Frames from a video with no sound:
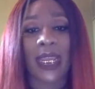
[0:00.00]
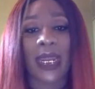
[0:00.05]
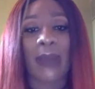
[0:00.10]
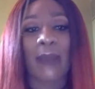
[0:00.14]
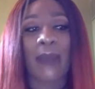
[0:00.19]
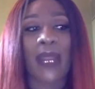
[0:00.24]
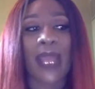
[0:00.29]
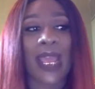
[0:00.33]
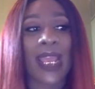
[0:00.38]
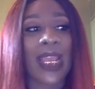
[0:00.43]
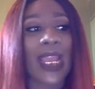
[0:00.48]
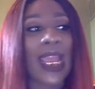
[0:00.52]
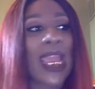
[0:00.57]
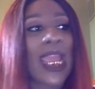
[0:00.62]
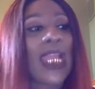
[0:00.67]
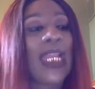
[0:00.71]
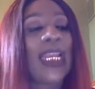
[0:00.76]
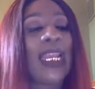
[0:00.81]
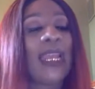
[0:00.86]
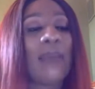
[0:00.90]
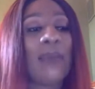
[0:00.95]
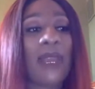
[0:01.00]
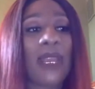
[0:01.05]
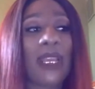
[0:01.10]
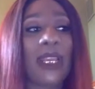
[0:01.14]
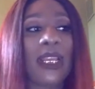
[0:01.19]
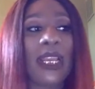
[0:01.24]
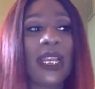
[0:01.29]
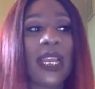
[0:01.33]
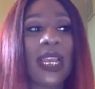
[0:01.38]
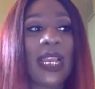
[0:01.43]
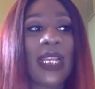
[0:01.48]
And I'm like,
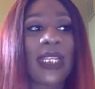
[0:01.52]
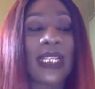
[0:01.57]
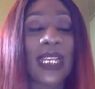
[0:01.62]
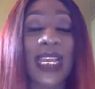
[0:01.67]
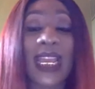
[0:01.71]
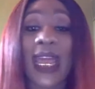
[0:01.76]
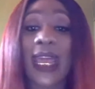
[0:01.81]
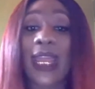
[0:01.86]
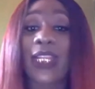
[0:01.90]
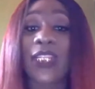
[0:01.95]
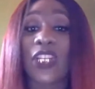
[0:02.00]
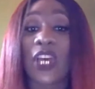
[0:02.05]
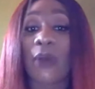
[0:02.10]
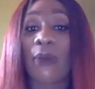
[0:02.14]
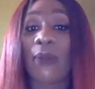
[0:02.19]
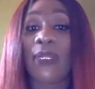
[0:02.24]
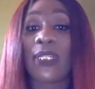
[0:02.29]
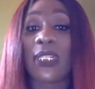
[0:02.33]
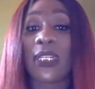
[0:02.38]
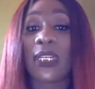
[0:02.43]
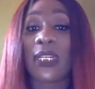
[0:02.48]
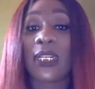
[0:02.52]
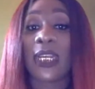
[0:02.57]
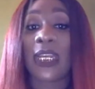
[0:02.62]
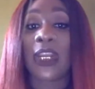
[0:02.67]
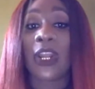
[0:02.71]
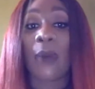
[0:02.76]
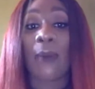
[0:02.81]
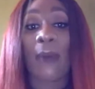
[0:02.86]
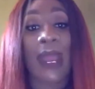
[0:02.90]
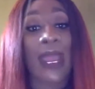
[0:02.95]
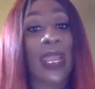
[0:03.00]
it kind of taught me to get
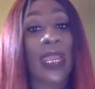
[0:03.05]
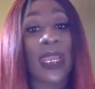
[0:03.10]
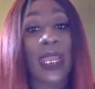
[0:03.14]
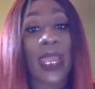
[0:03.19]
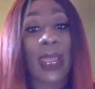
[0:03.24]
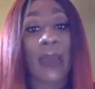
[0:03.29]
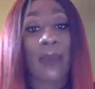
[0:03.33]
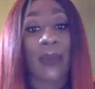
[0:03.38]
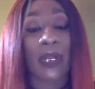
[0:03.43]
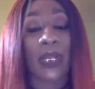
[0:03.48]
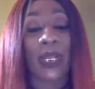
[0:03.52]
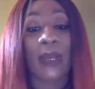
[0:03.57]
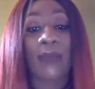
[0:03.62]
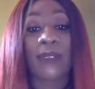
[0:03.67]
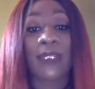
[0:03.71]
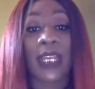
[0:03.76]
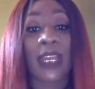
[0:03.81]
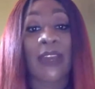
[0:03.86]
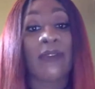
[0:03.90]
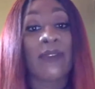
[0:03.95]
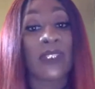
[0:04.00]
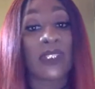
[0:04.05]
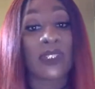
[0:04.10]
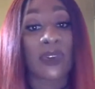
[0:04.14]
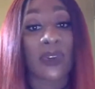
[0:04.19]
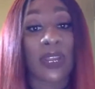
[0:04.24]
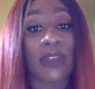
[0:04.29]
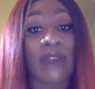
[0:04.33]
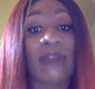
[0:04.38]
on my A game when it comes to inventory.